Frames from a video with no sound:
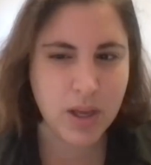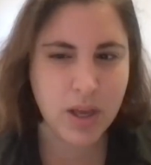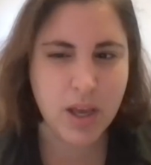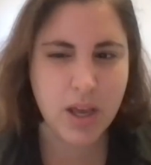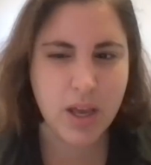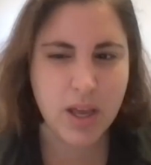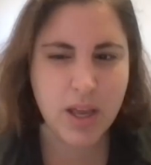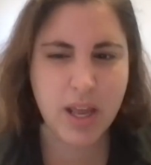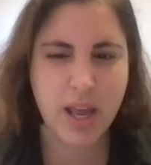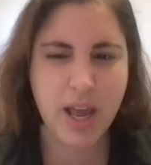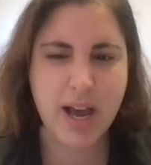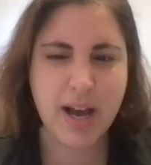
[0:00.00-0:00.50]

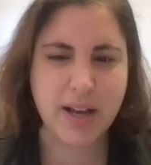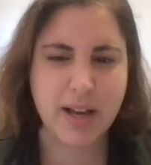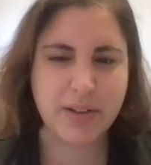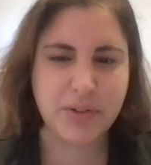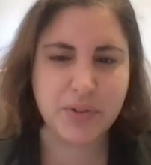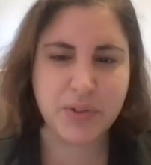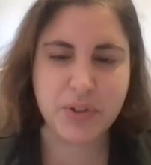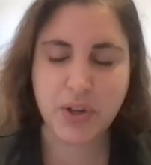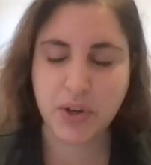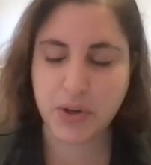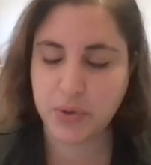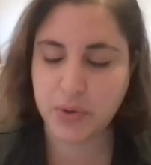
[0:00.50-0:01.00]
Yeah,
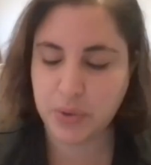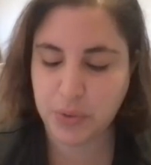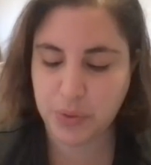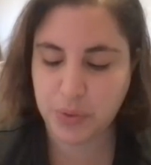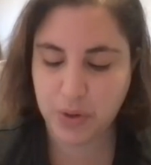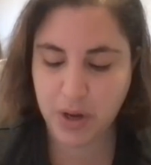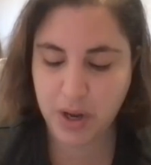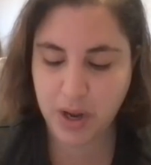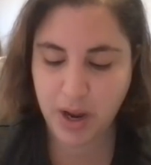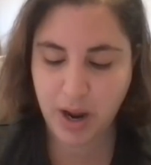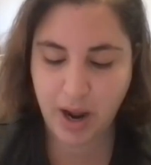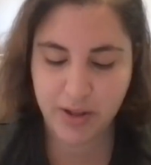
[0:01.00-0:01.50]
so
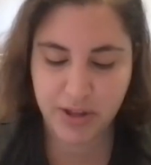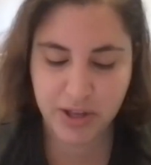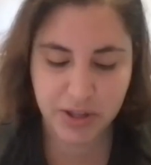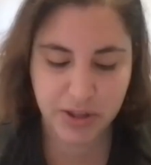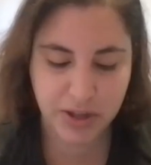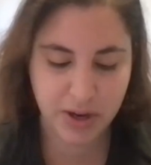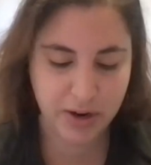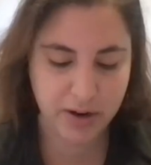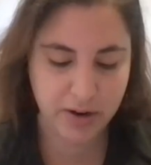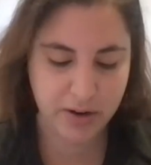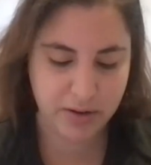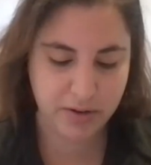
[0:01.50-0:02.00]
I think
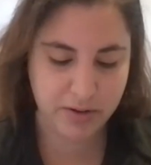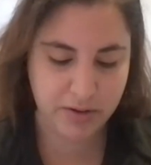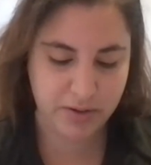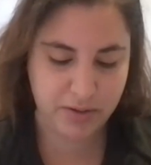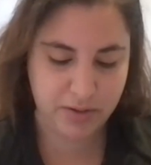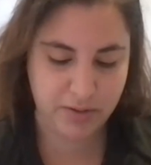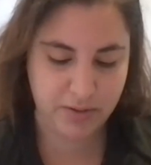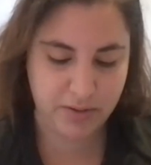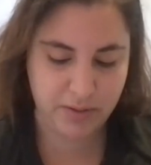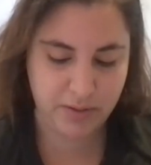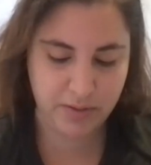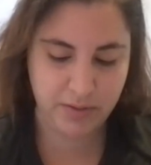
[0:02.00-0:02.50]
there
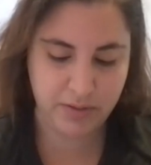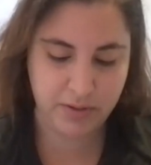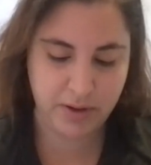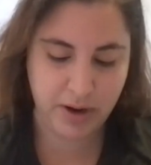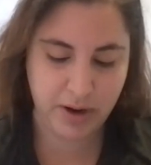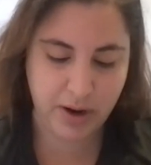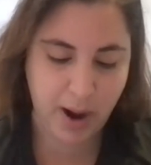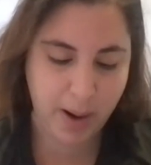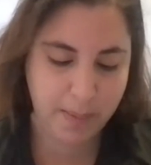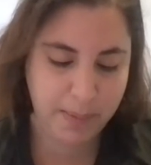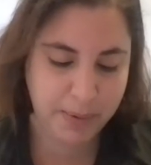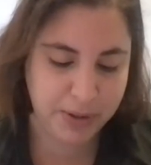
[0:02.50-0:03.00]
are
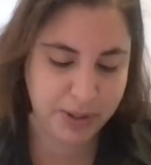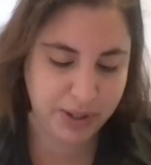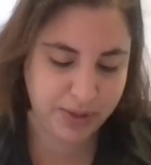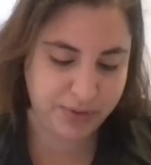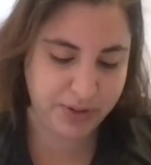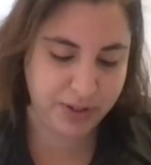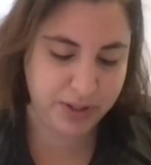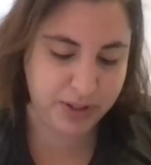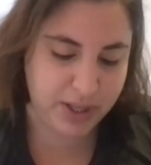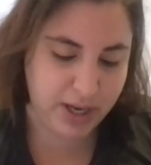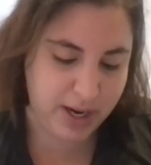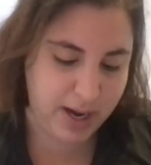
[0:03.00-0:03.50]
a couple
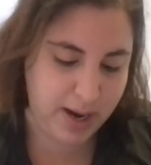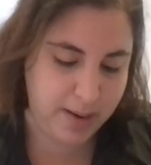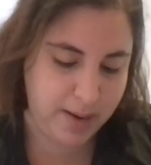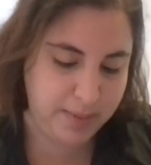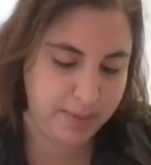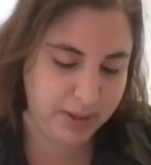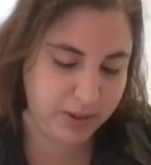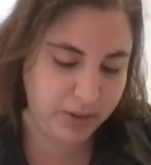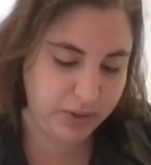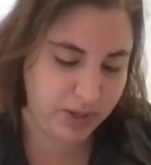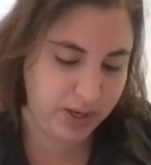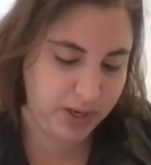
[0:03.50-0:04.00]
different
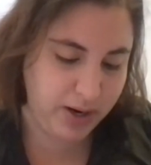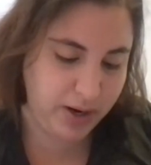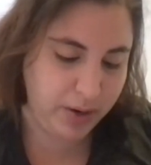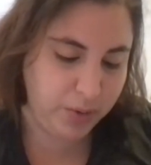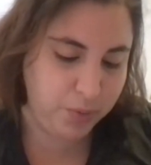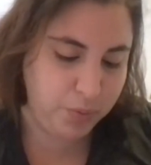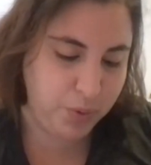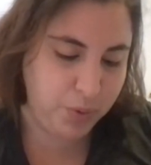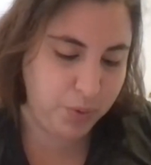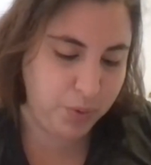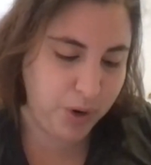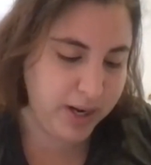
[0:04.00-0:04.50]
dynamics
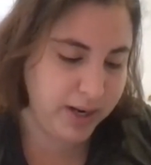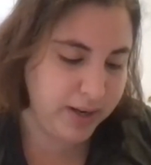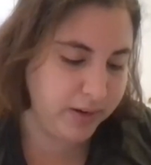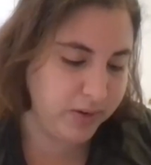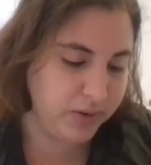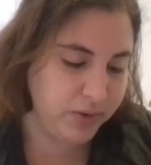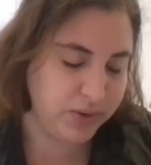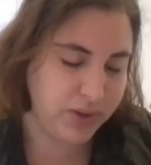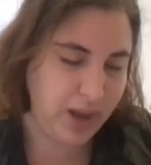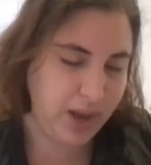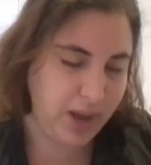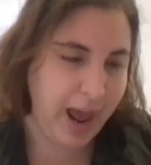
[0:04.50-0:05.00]
here. One
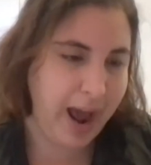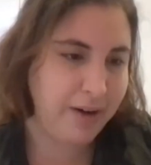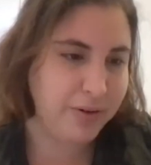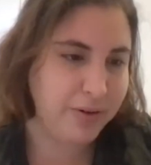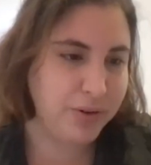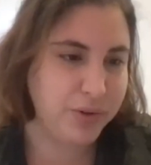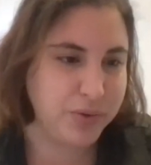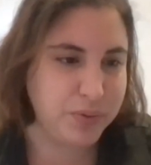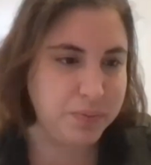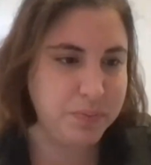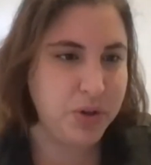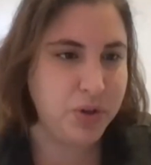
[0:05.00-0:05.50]
is, how
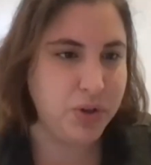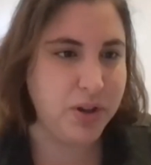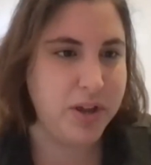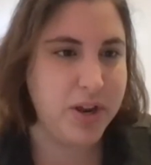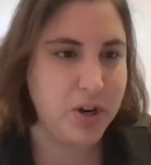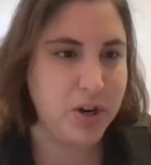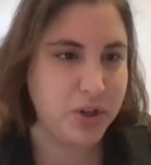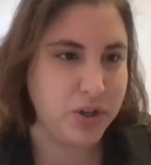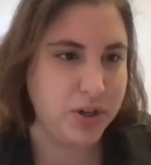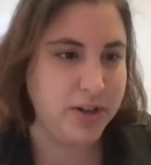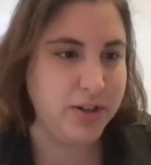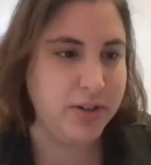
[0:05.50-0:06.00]
does mutually
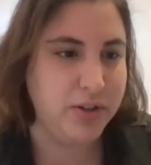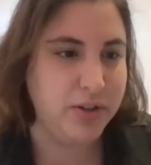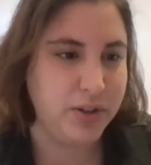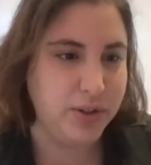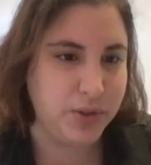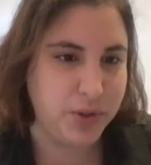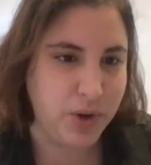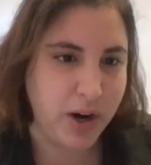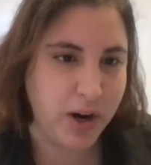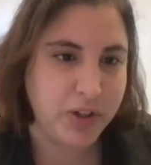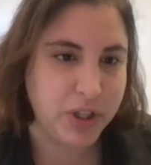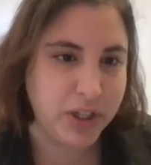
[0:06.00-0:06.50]
assured
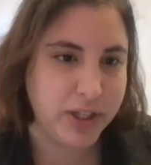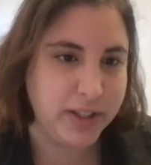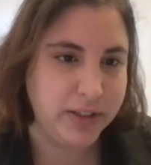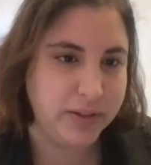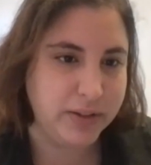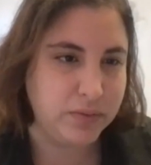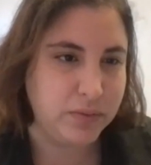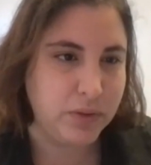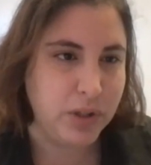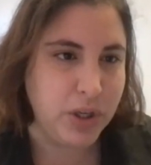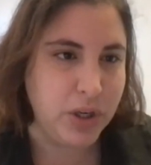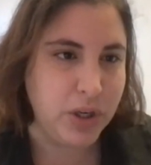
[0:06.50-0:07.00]

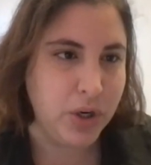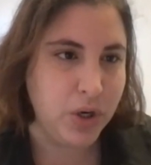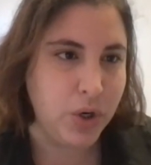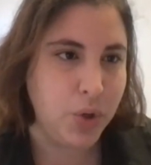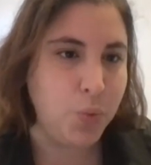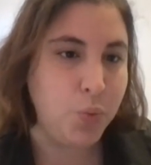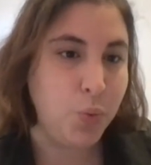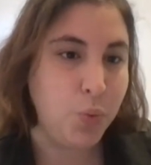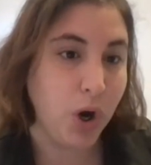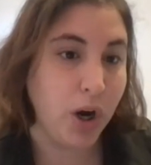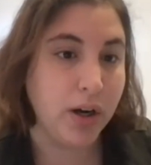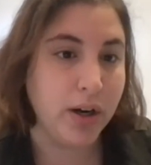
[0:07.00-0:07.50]
destruction
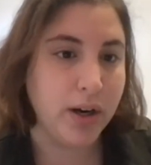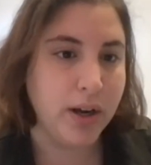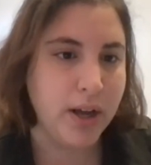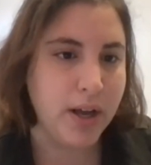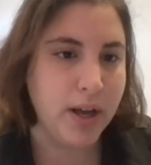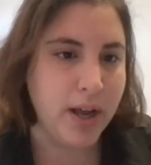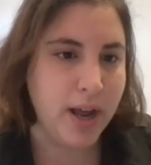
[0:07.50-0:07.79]
work?